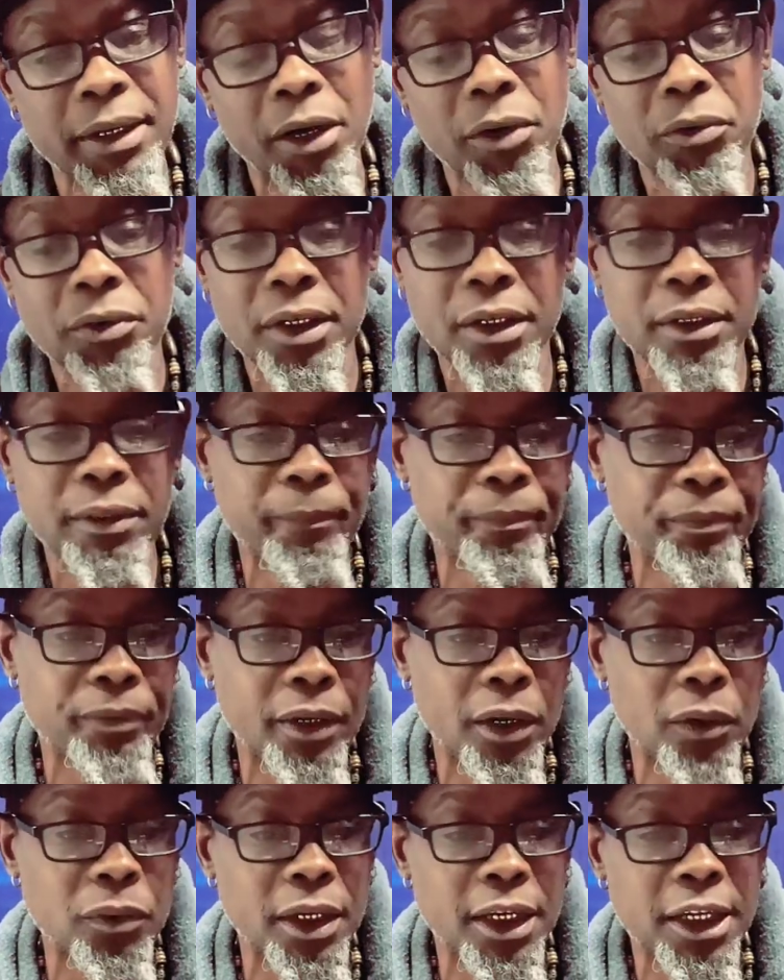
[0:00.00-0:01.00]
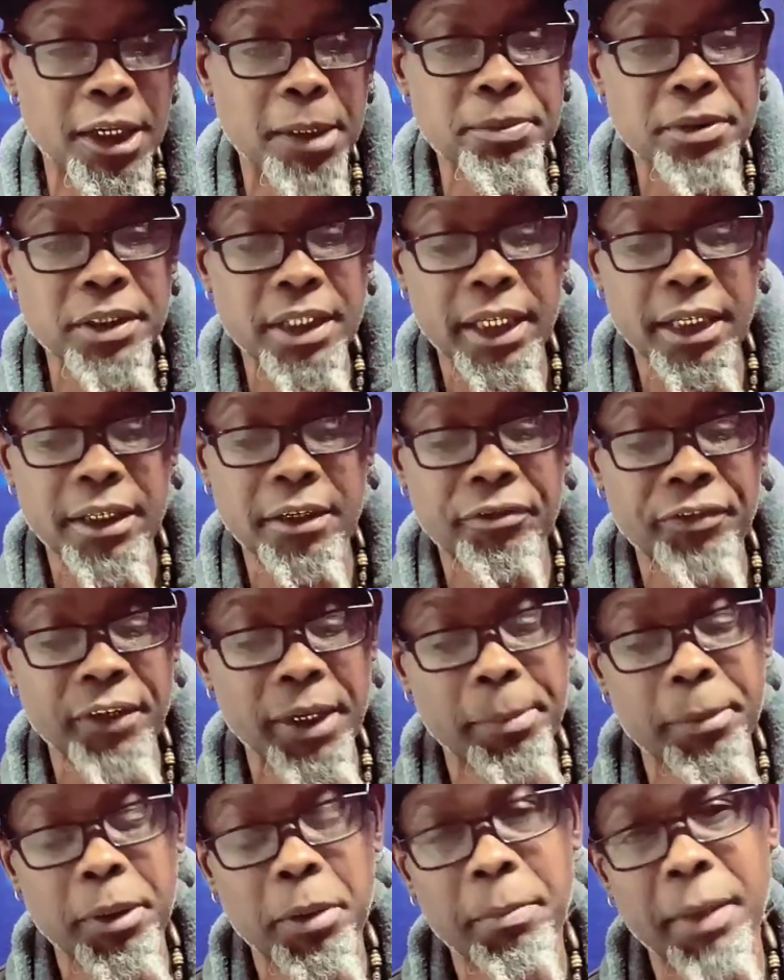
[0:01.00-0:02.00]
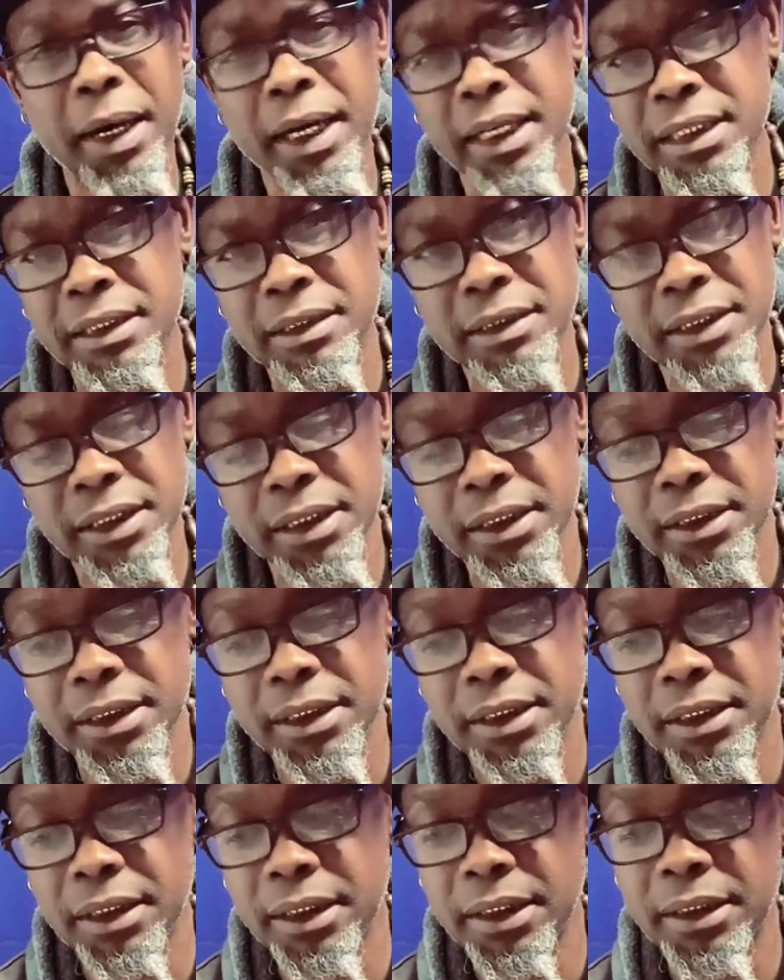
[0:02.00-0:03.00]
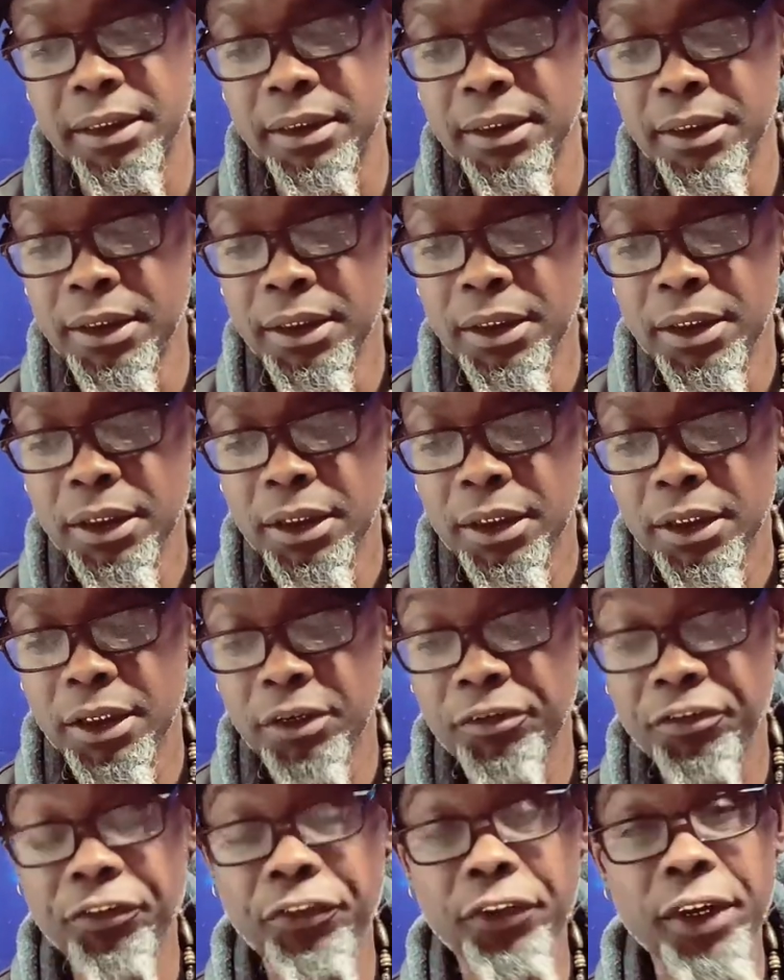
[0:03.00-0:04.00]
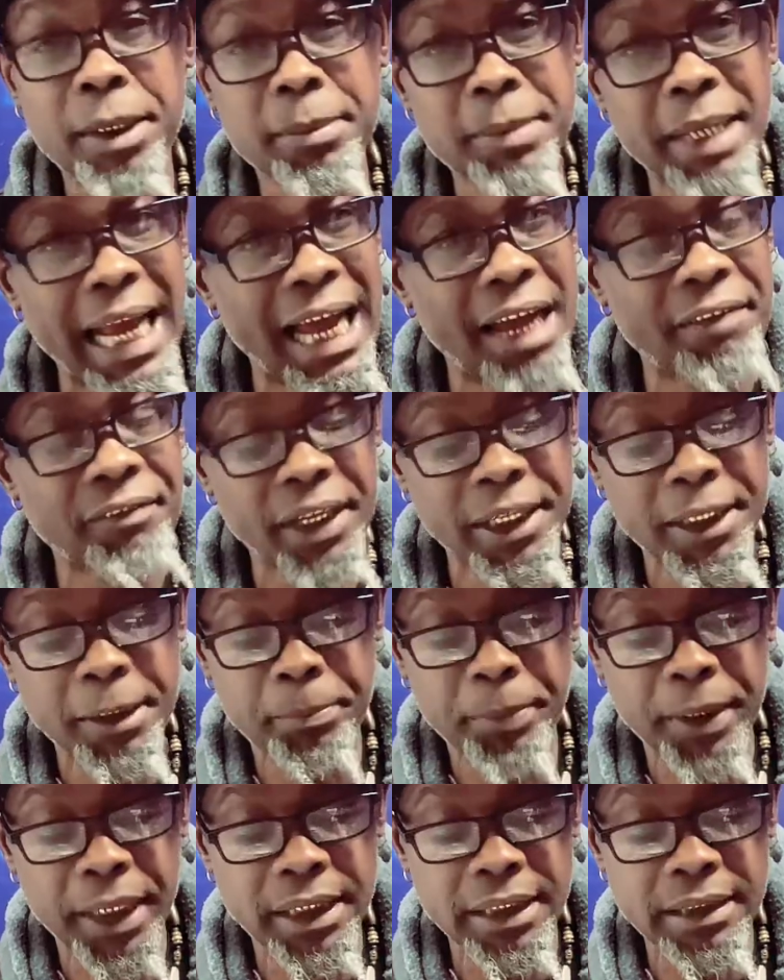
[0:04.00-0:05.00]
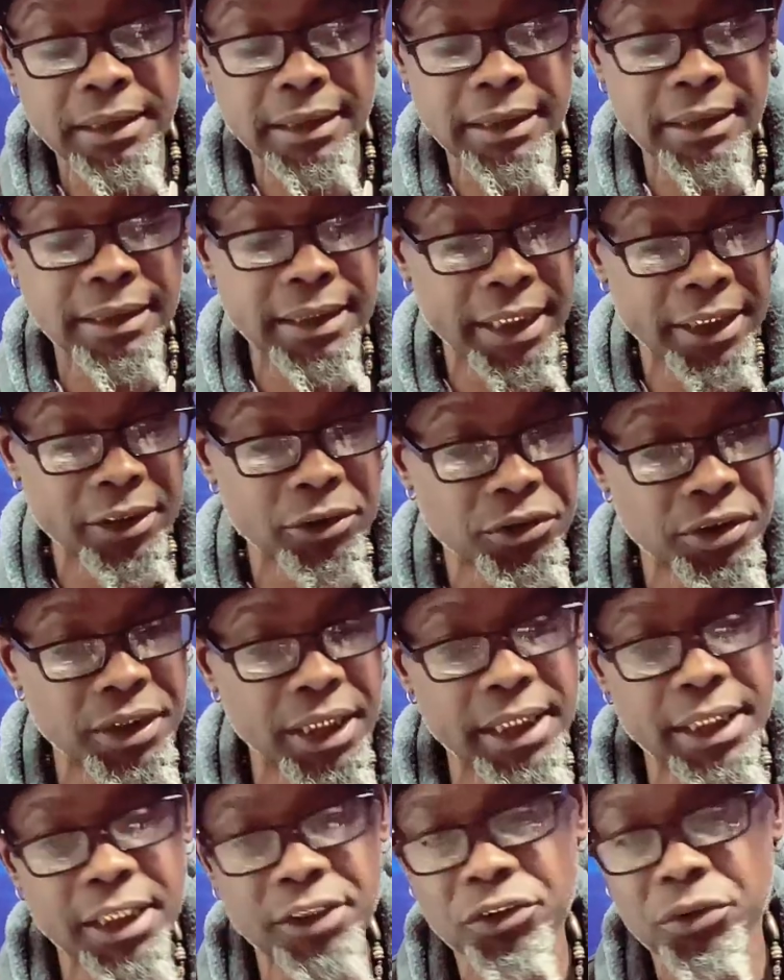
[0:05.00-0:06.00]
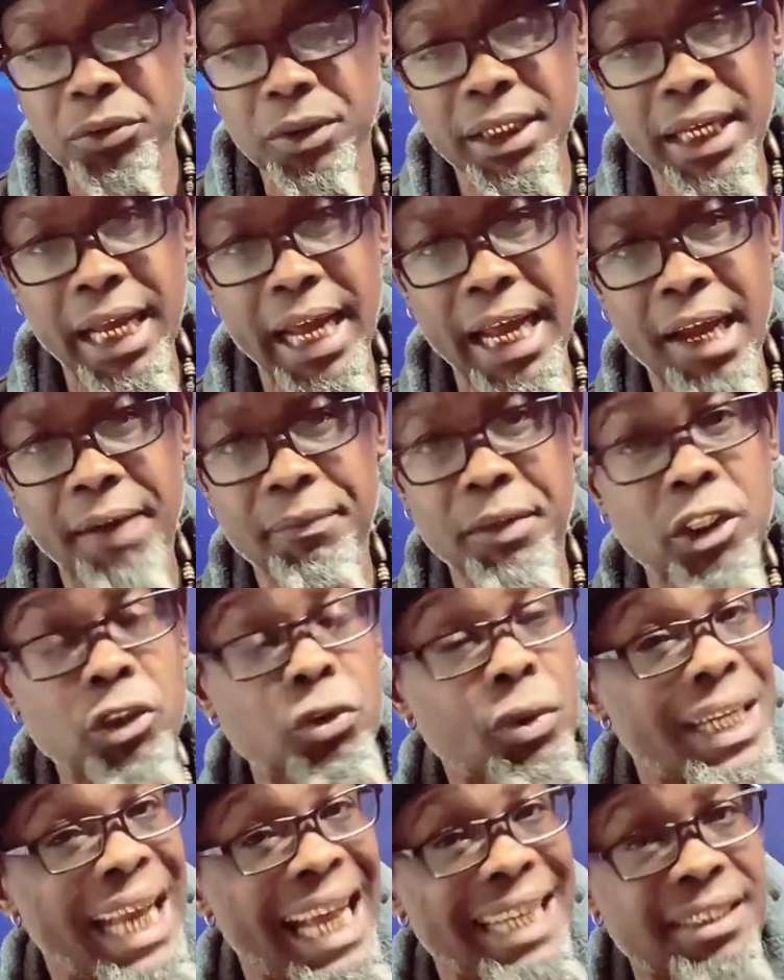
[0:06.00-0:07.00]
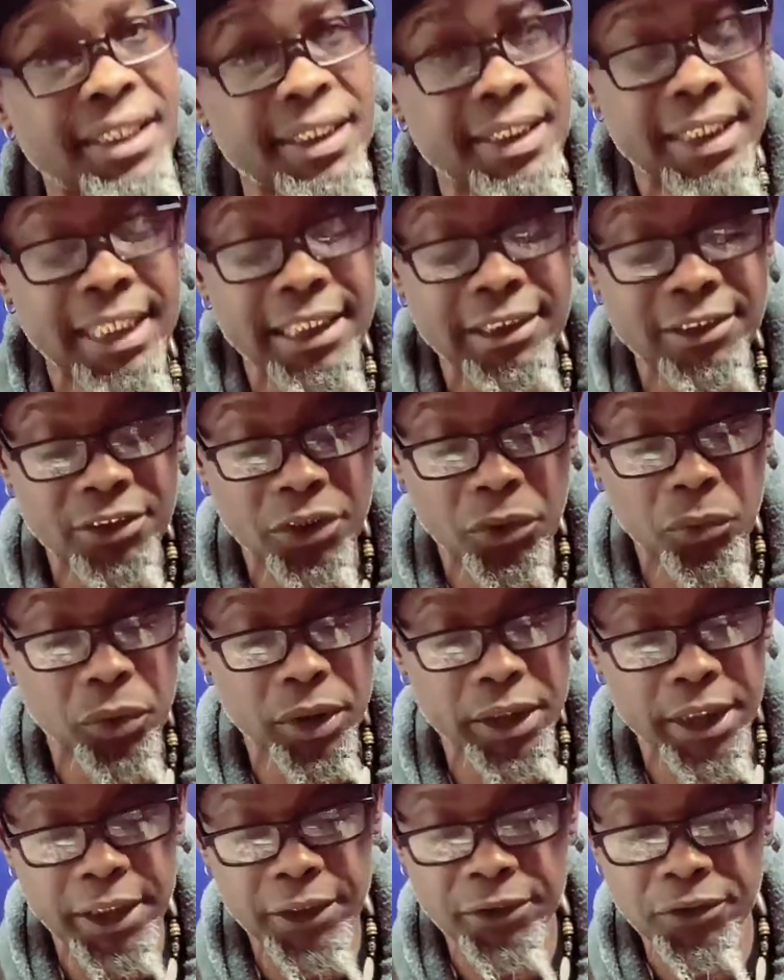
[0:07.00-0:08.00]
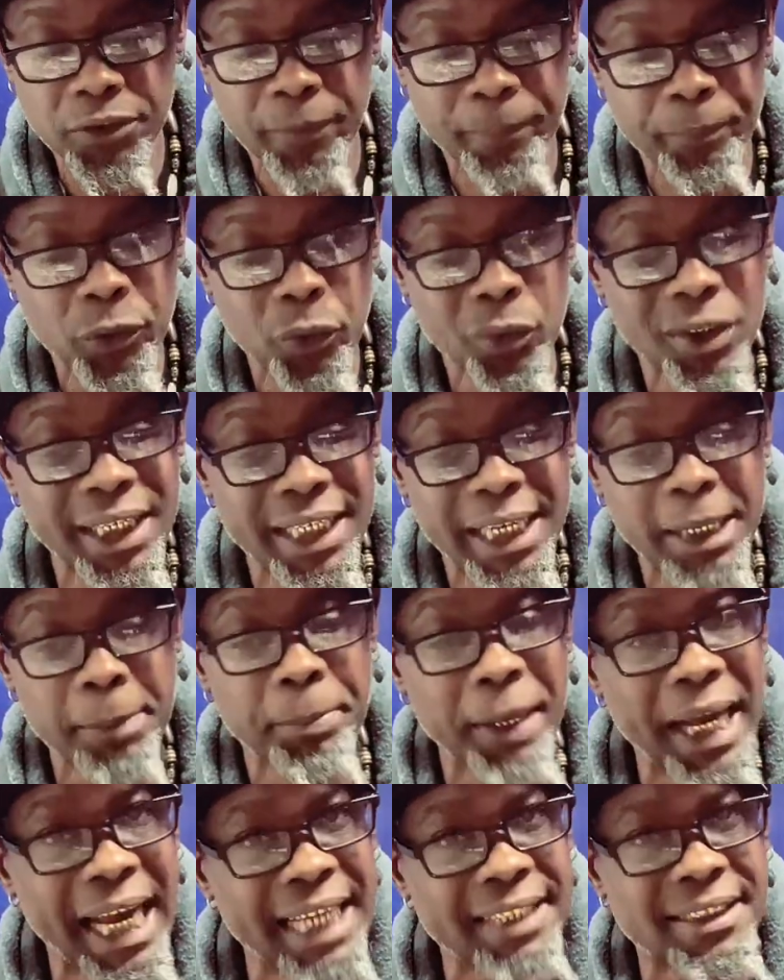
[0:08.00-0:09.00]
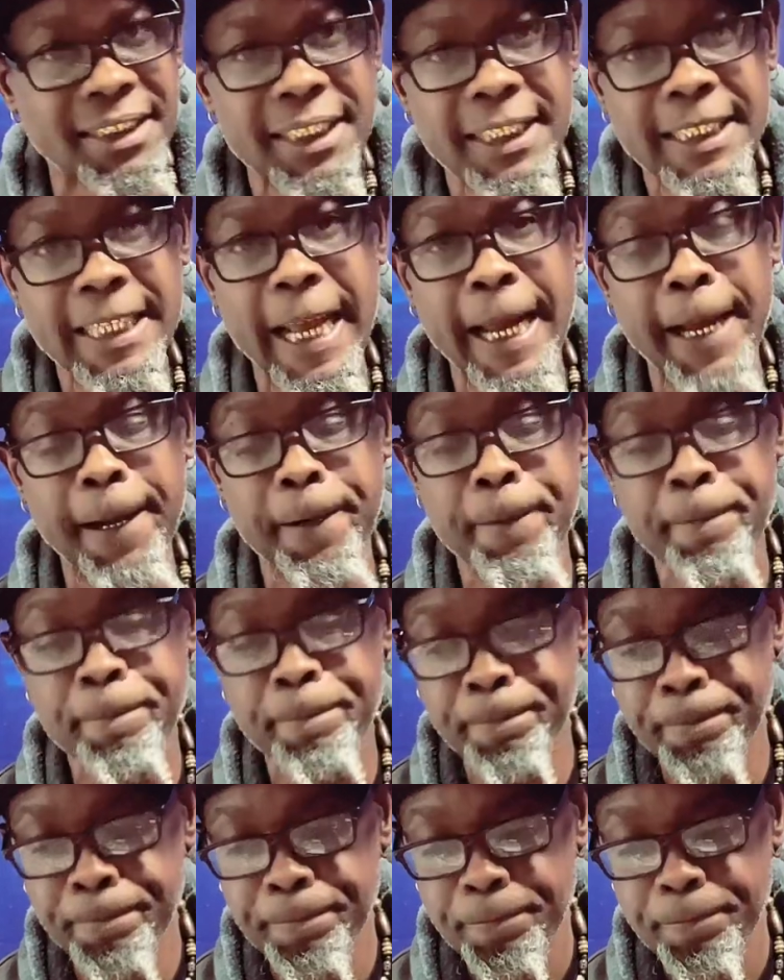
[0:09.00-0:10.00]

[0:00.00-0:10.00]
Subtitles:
But on the upscale, family, the money is good. The freedom to have independence, the skill set that you can have, that you can actually teach someone else. You can keep passing it down.